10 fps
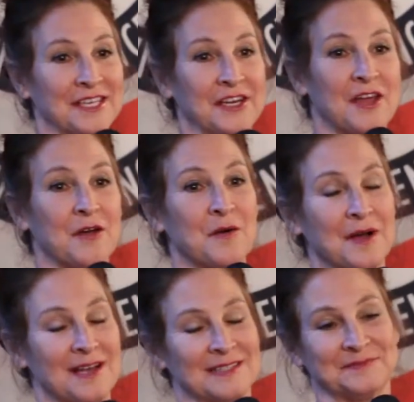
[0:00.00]
You
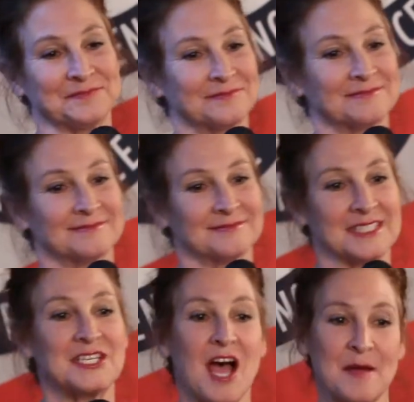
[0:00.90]
know, the
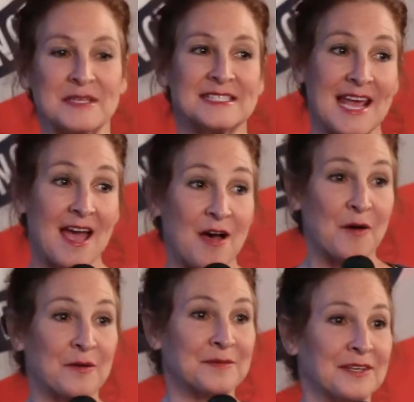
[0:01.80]
time is
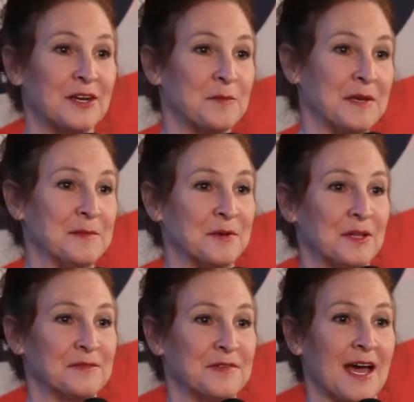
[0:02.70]
now. You know, people
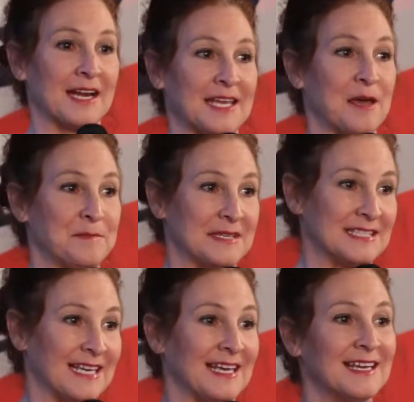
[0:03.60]
have kind of kept
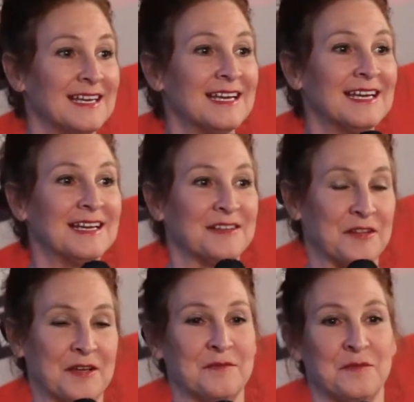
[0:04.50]
busy.
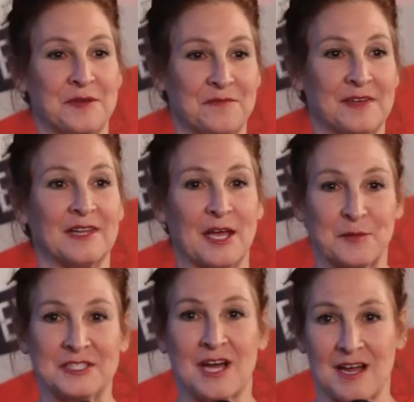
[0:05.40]
We feel like
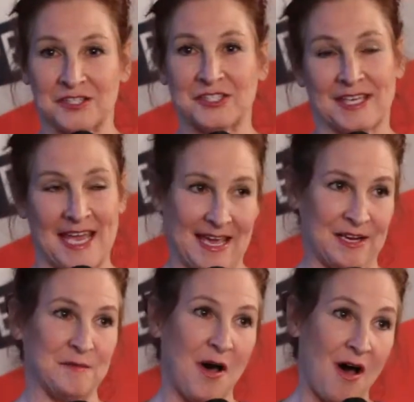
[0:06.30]
we dodged a
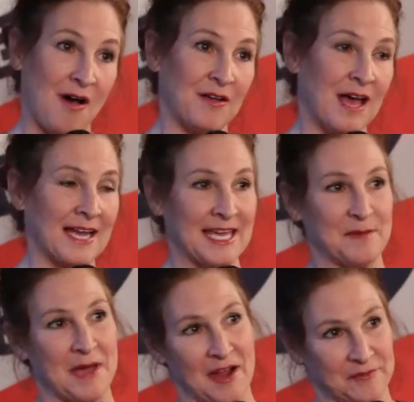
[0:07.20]
cannonball. I came
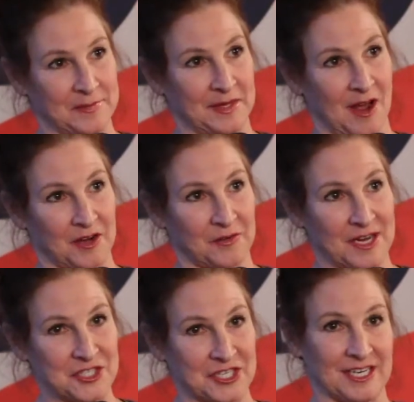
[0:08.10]
back from the
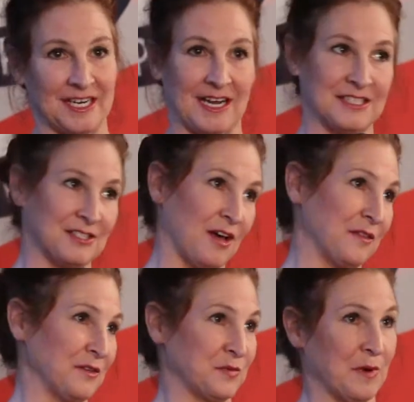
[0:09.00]
inauguration and I saw
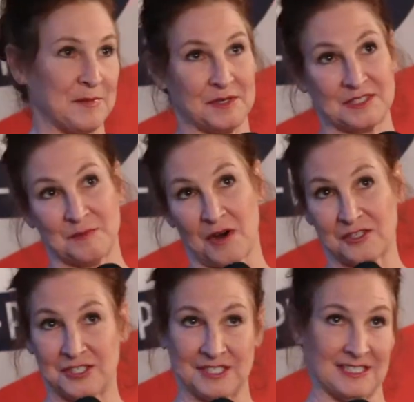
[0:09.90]
those women's
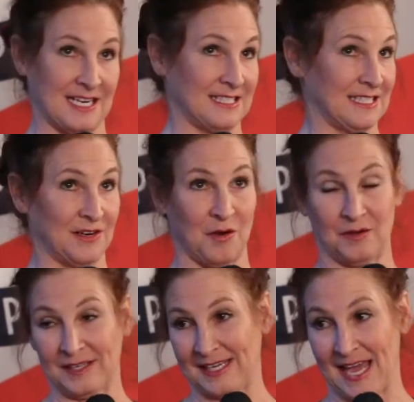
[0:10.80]
marches and I said,
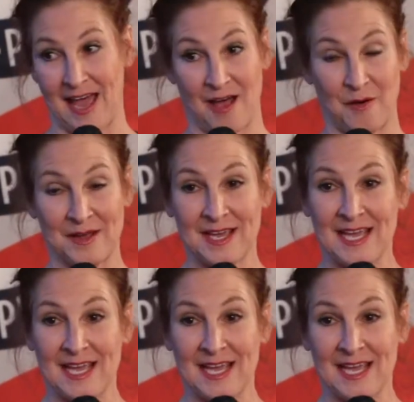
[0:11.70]
holy cow.